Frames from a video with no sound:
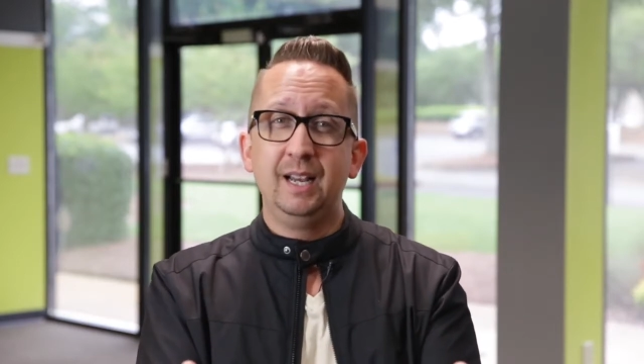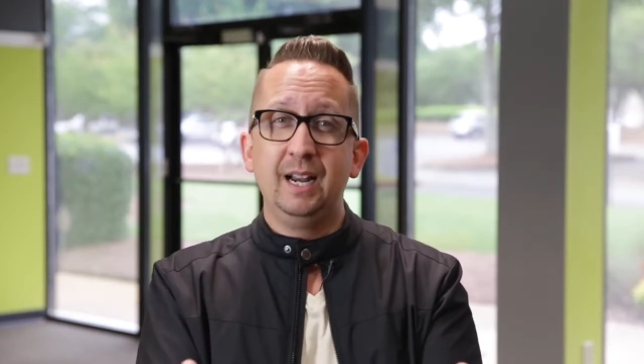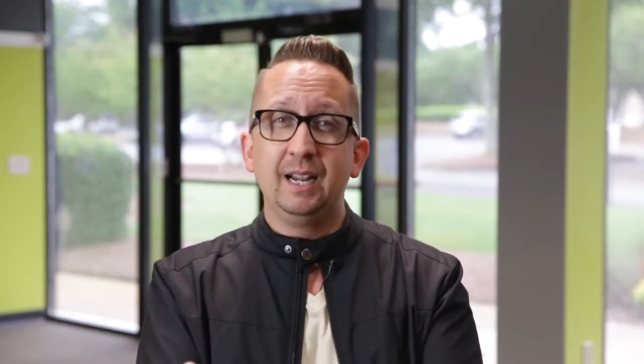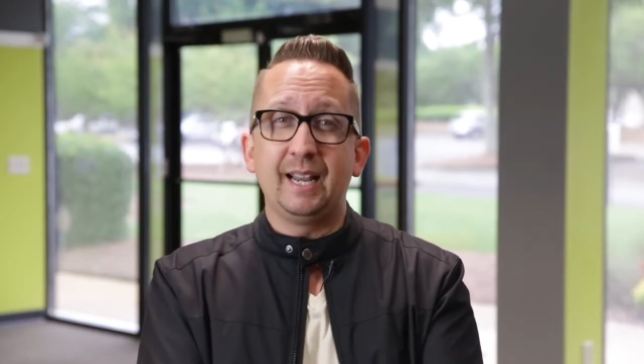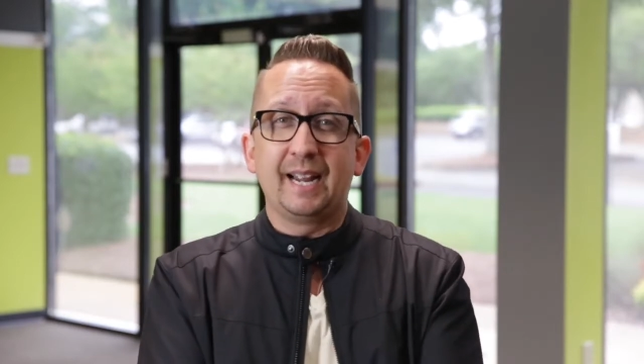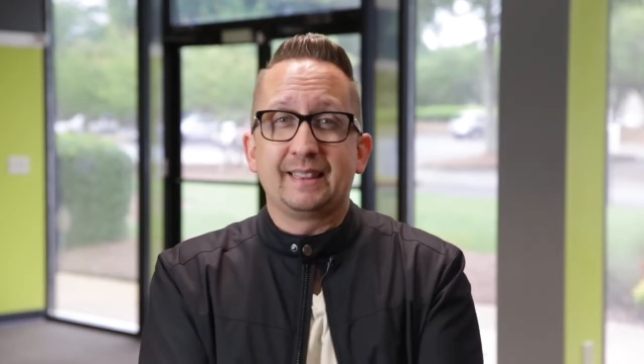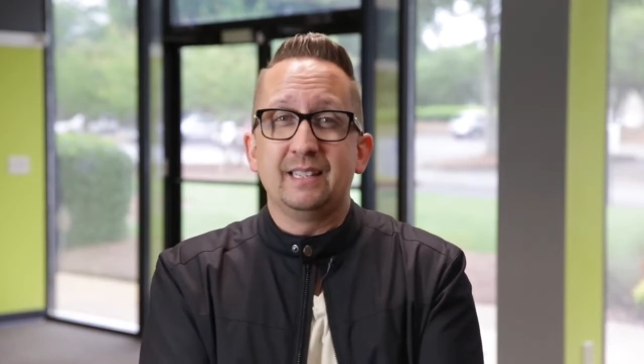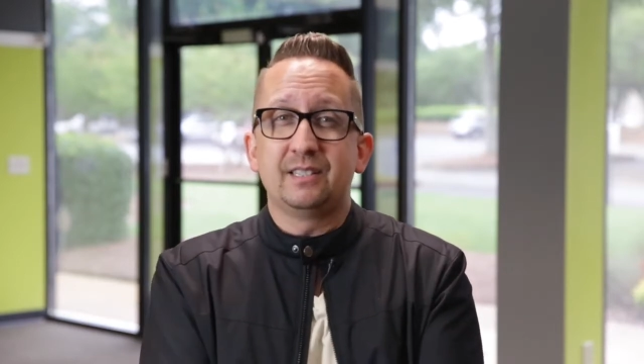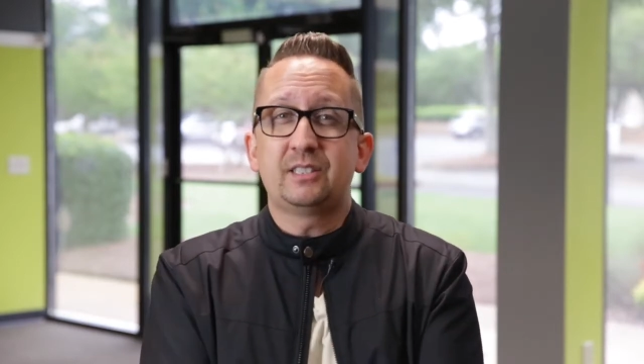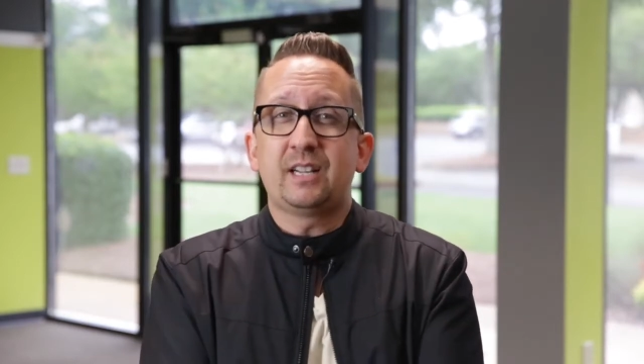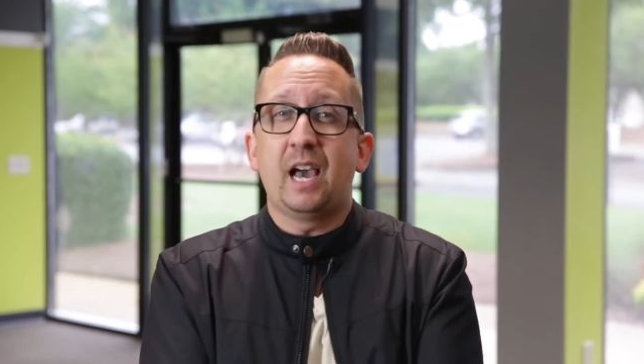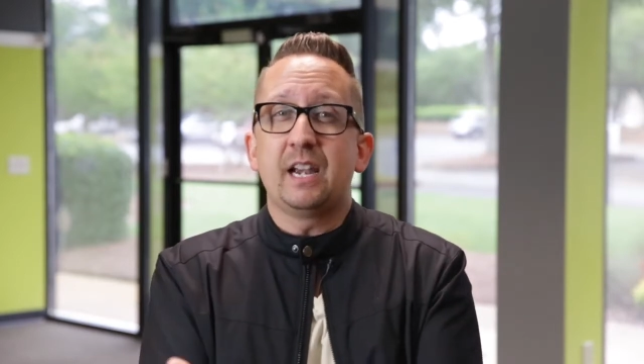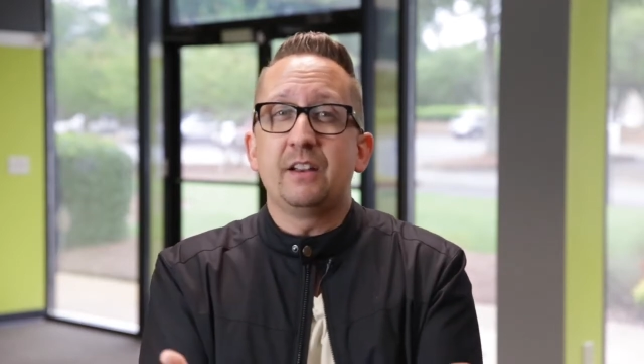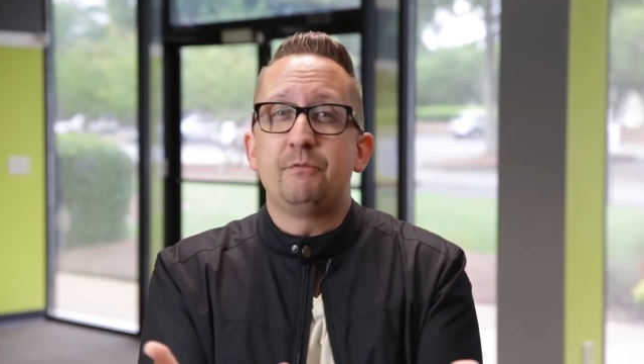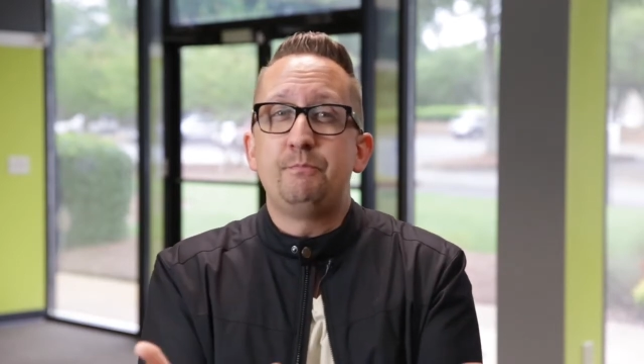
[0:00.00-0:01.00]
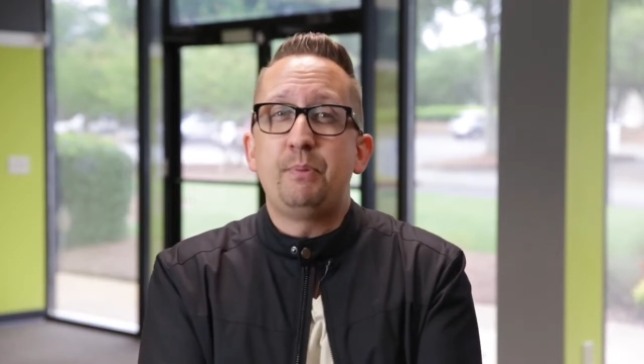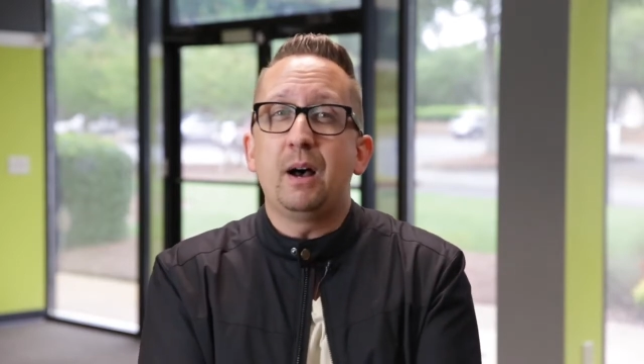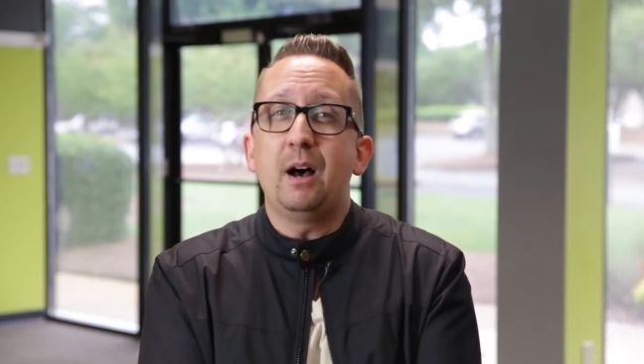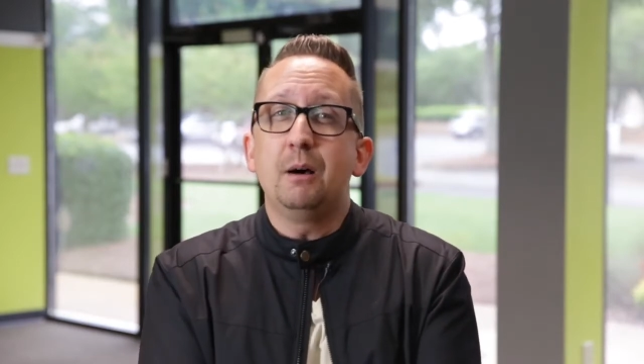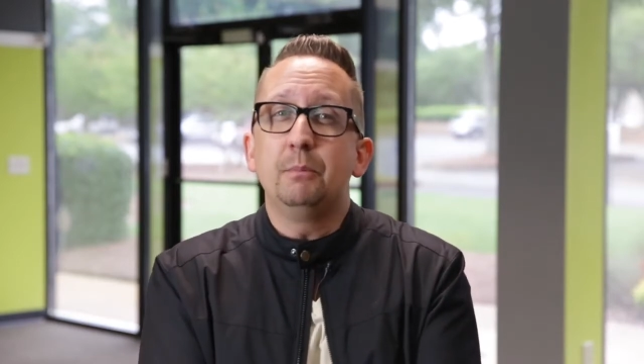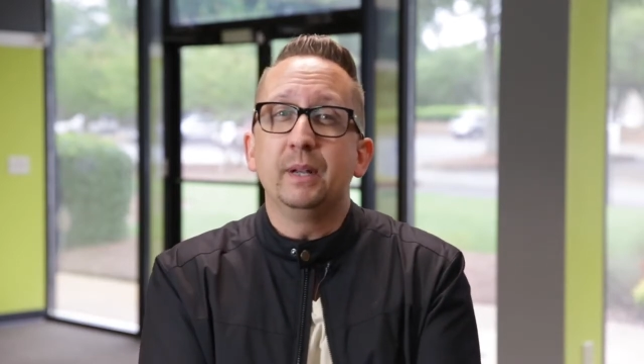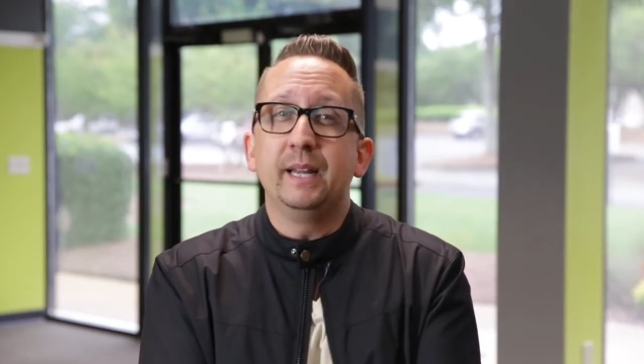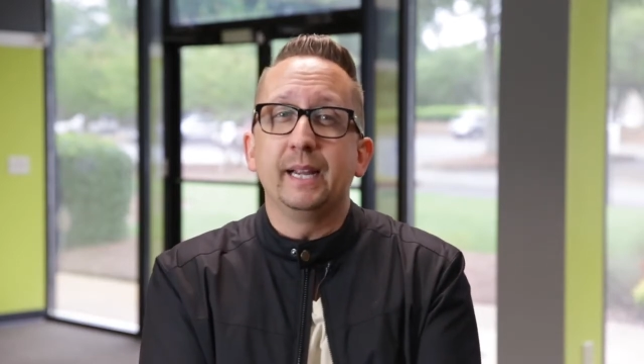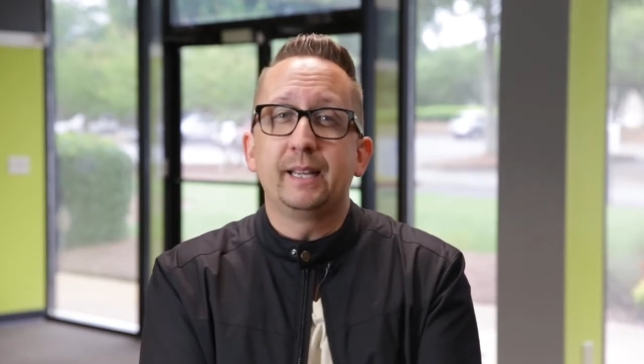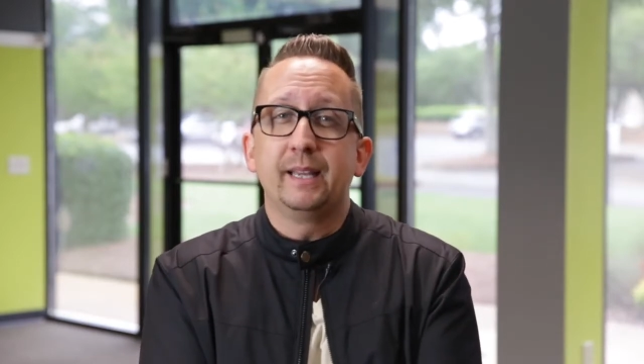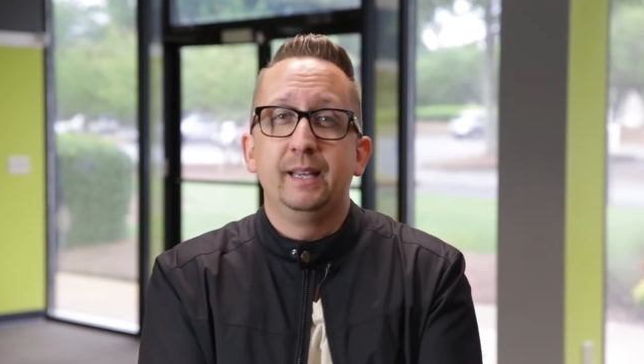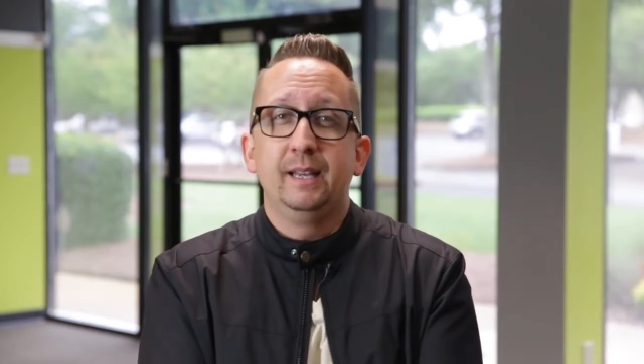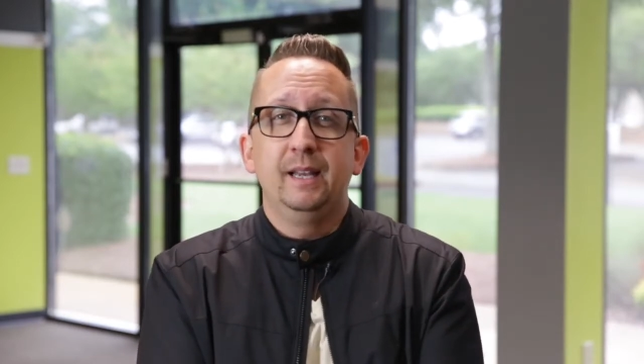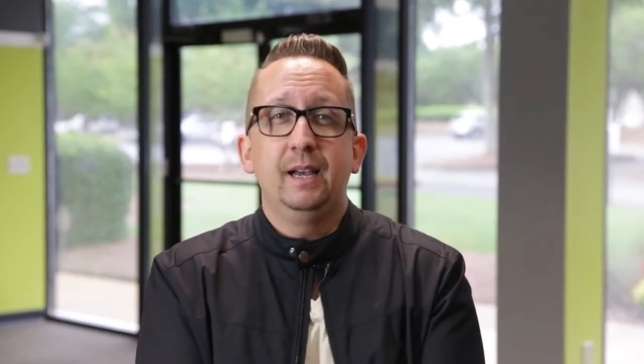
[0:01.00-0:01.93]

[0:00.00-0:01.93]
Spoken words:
like this kind of public